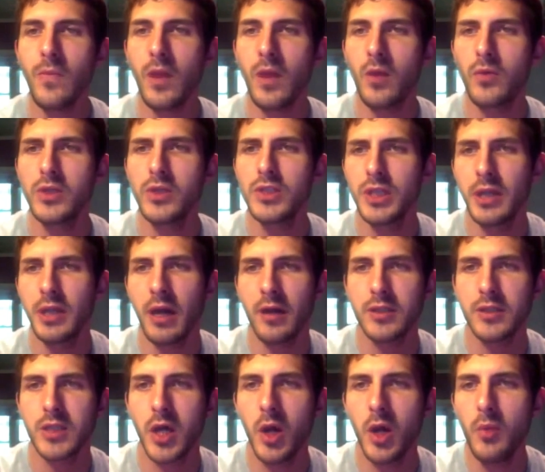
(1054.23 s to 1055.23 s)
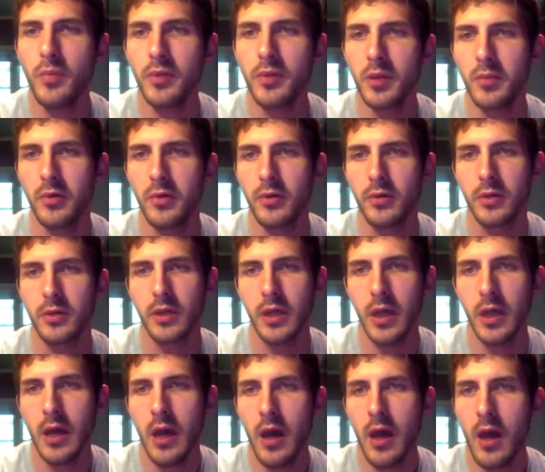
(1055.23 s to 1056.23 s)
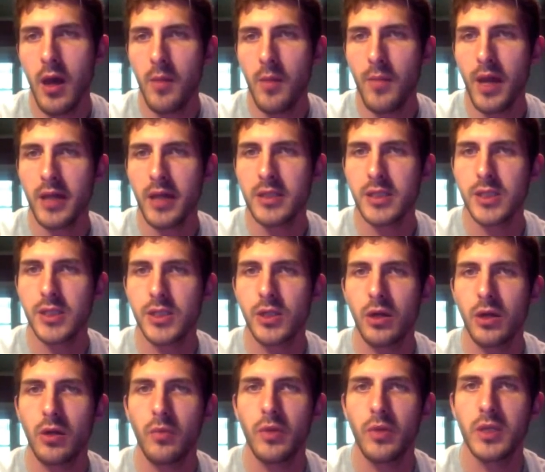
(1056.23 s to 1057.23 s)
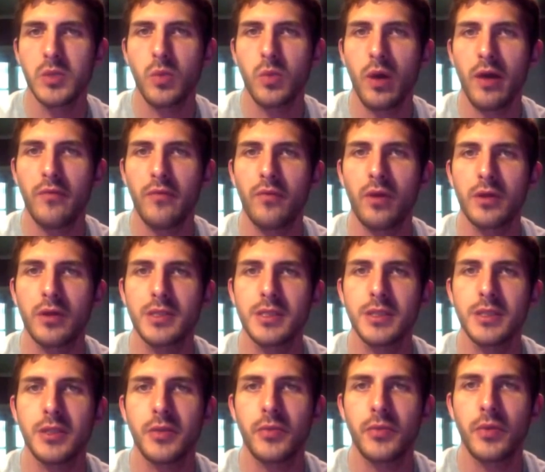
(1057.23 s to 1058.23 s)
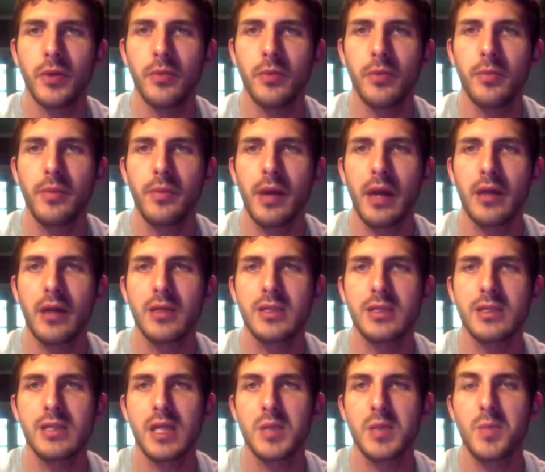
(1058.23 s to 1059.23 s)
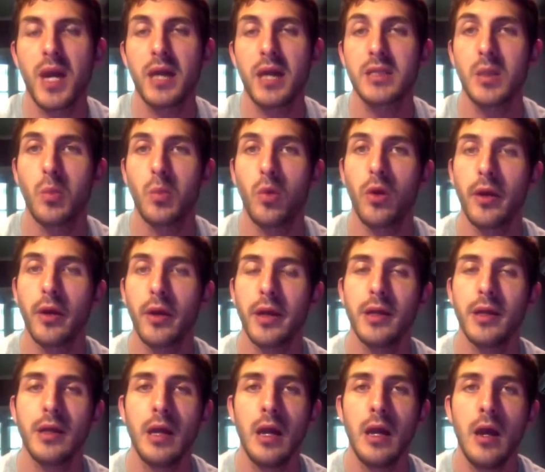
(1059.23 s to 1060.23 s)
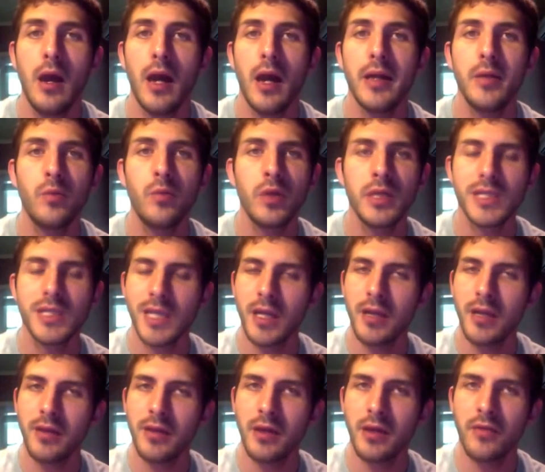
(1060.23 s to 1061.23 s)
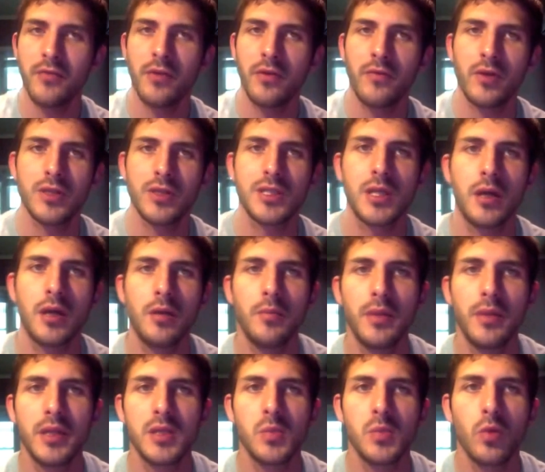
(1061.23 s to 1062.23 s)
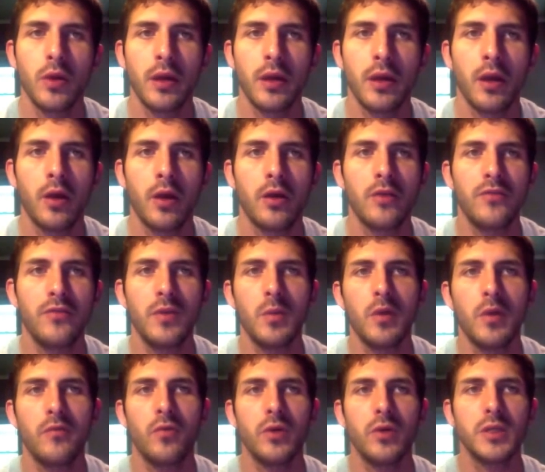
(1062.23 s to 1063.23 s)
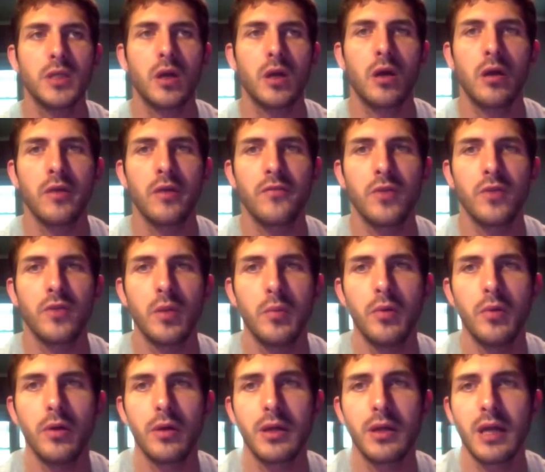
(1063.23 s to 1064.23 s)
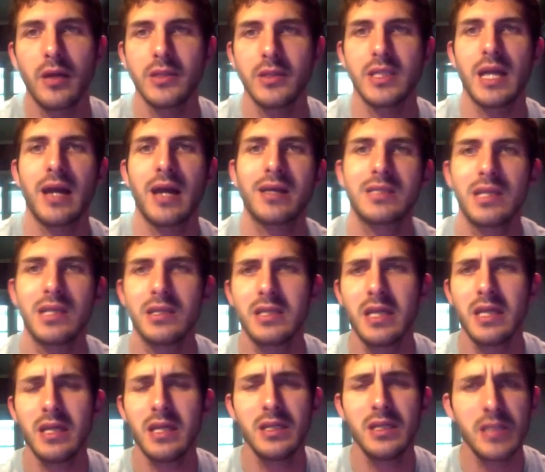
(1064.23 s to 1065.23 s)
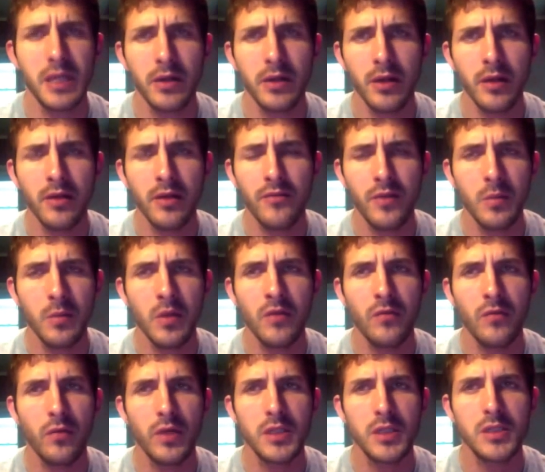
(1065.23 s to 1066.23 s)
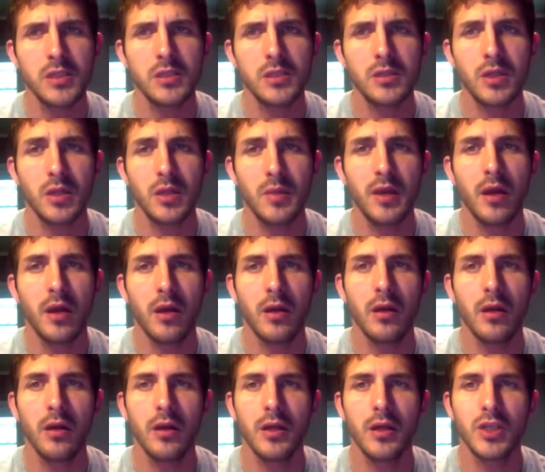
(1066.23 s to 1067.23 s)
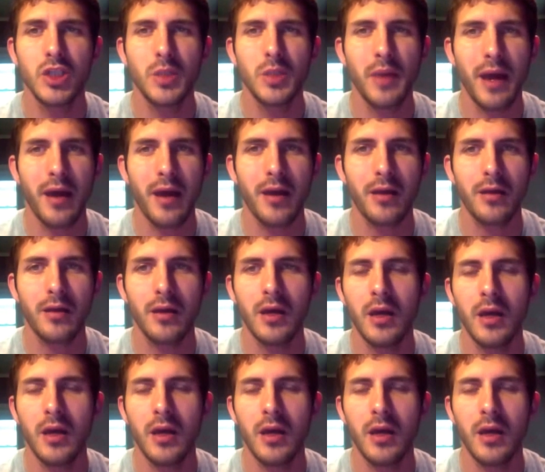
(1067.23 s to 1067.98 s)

Reaching out to open the book, Max is startled when his wife walks into the room. Allison says, Max, I'm worried. I didn't want to say anything in front of our son, but this morning I heard a female voice calling for the book. Now Zach says he's hearing a female voice. Could it be her? Is she back?